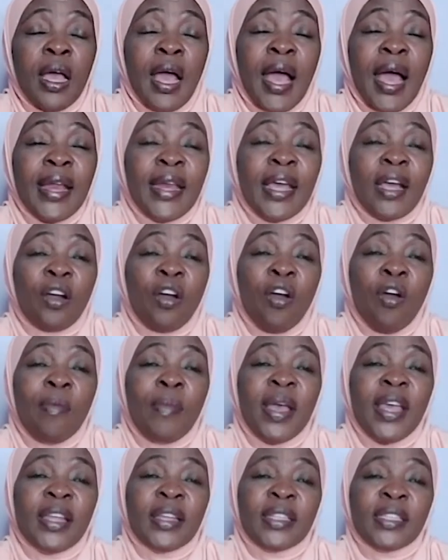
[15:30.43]
Add a
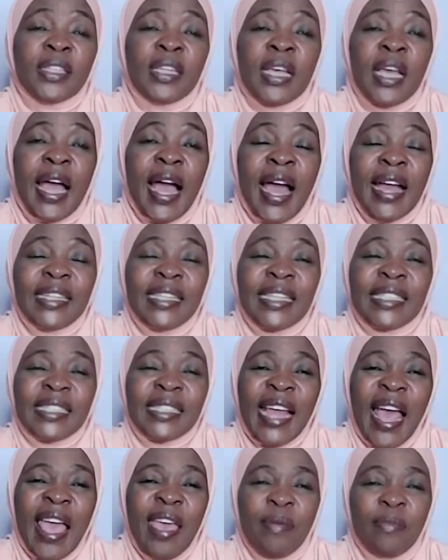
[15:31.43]
comment, and this
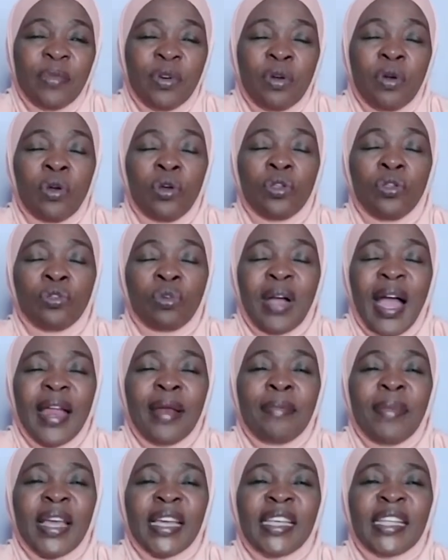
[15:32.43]
time you can
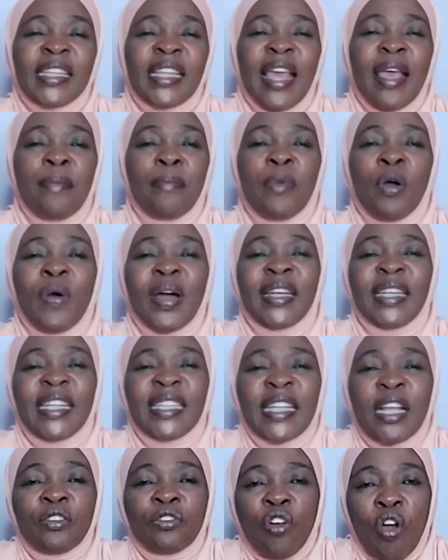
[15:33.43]
make it a more
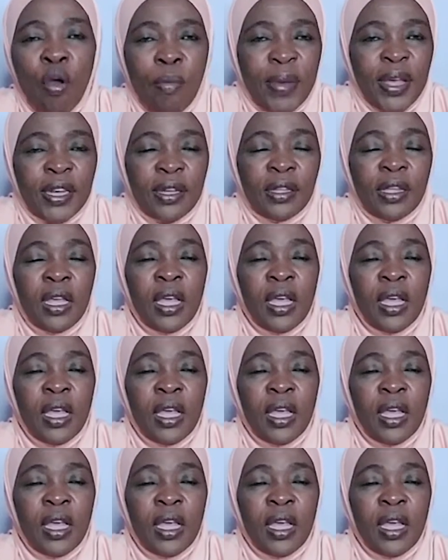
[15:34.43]
detailed comment.